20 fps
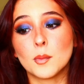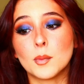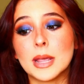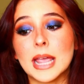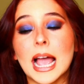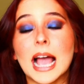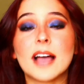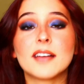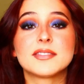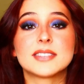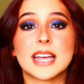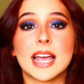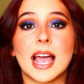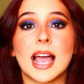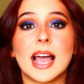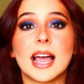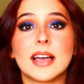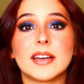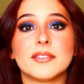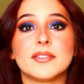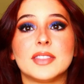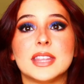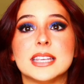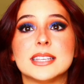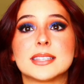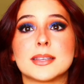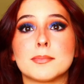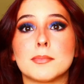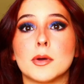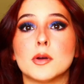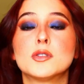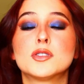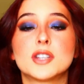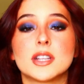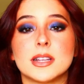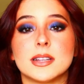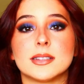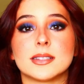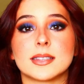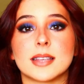We have to have these
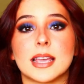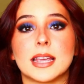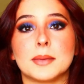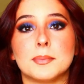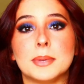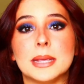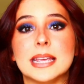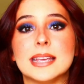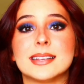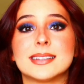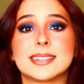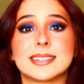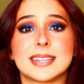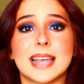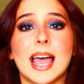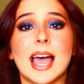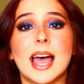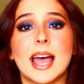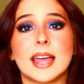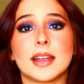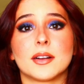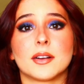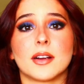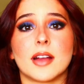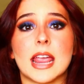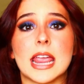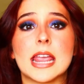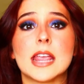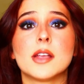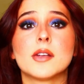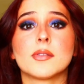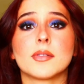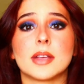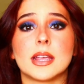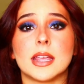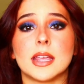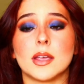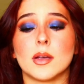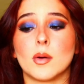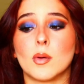emotions like being sad or
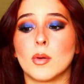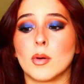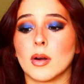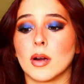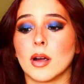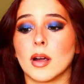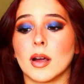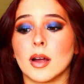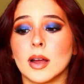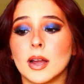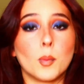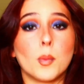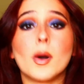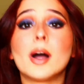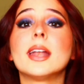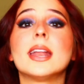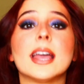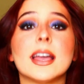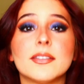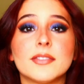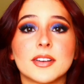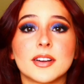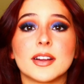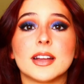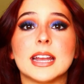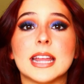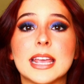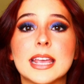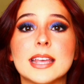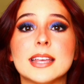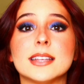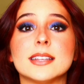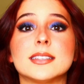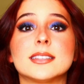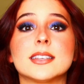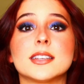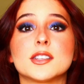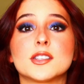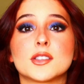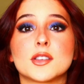angry or whatever it
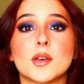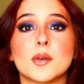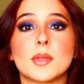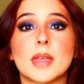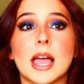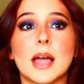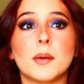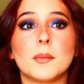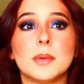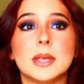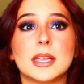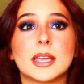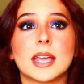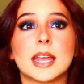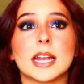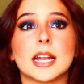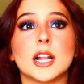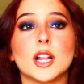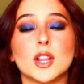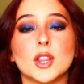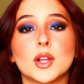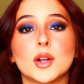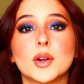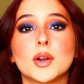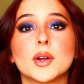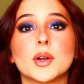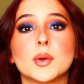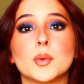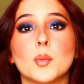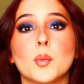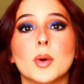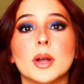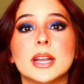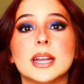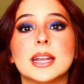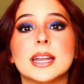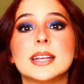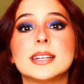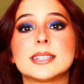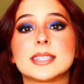is, so that we can learn what
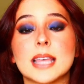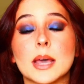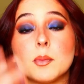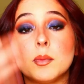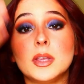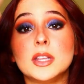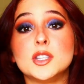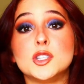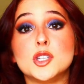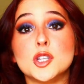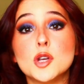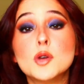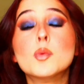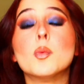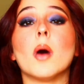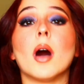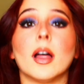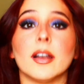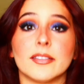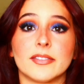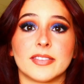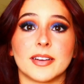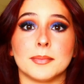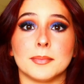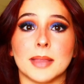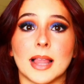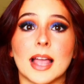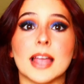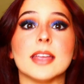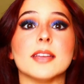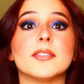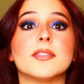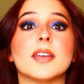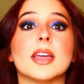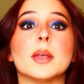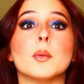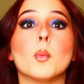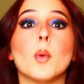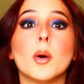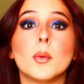it is that we do want from life
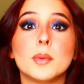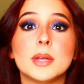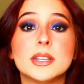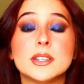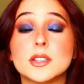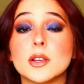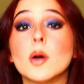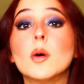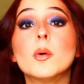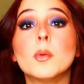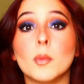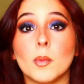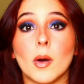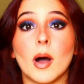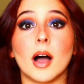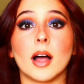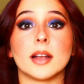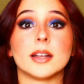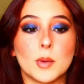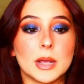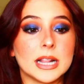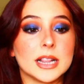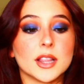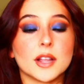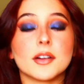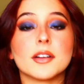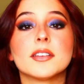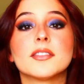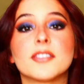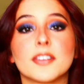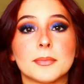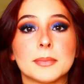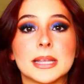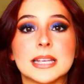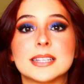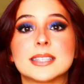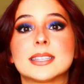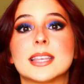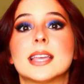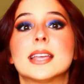and what we don't want. We learn from
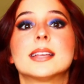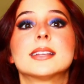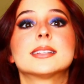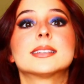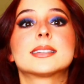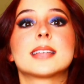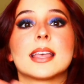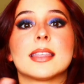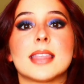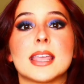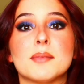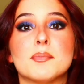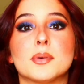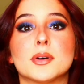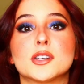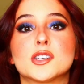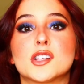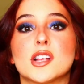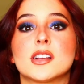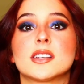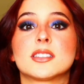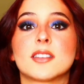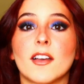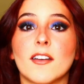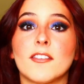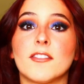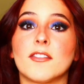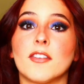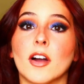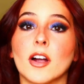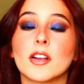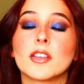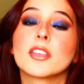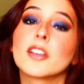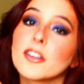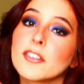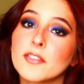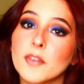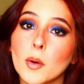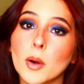these things and they push us
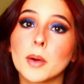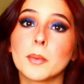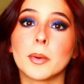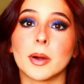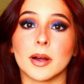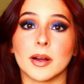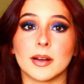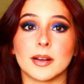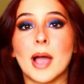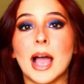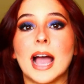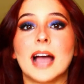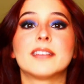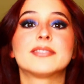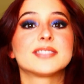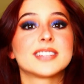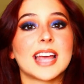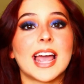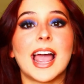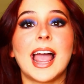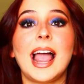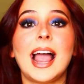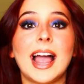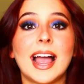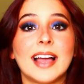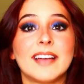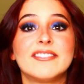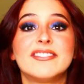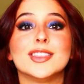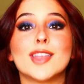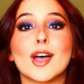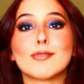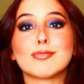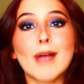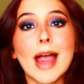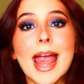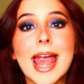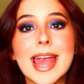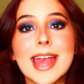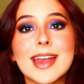farther forward. We have to have the
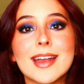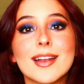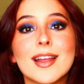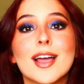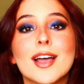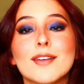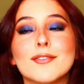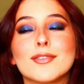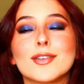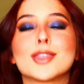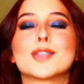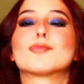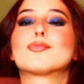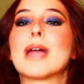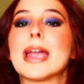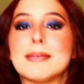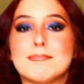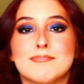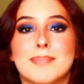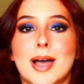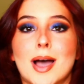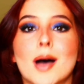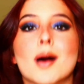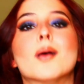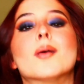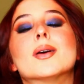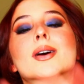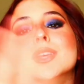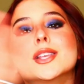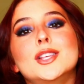rain for the rainbow.